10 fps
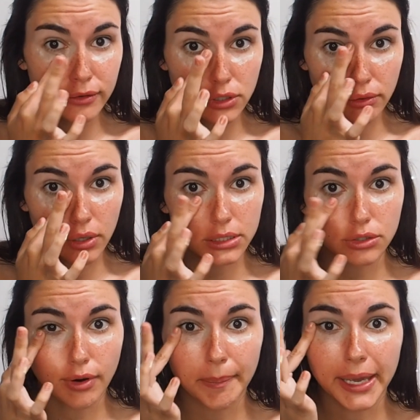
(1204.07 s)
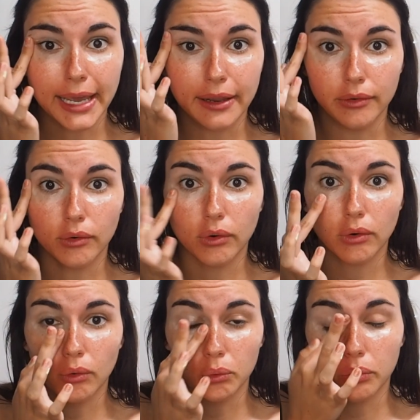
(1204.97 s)
I don't like to rub it in
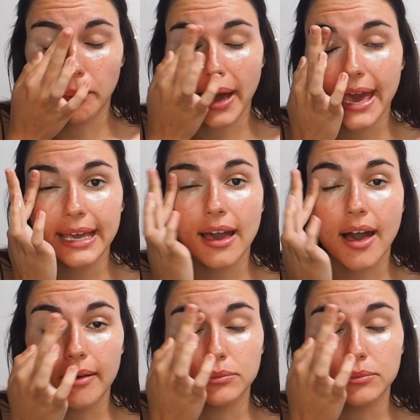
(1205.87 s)
all the way,